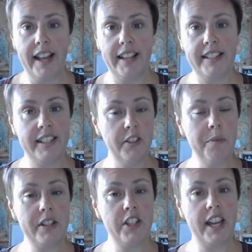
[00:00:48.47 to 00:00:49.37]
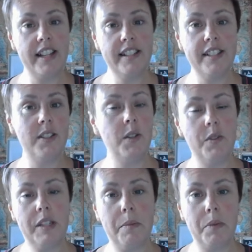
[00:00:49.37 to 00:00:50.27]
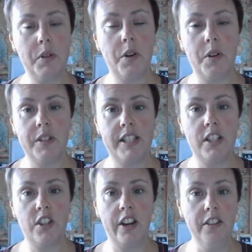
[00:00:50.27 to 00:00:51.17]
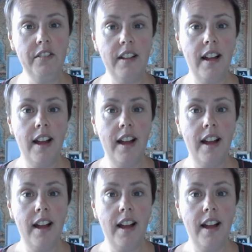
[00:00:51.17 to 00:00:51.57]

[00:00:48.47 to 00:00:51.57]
And if by chance you've stumbled across this channel,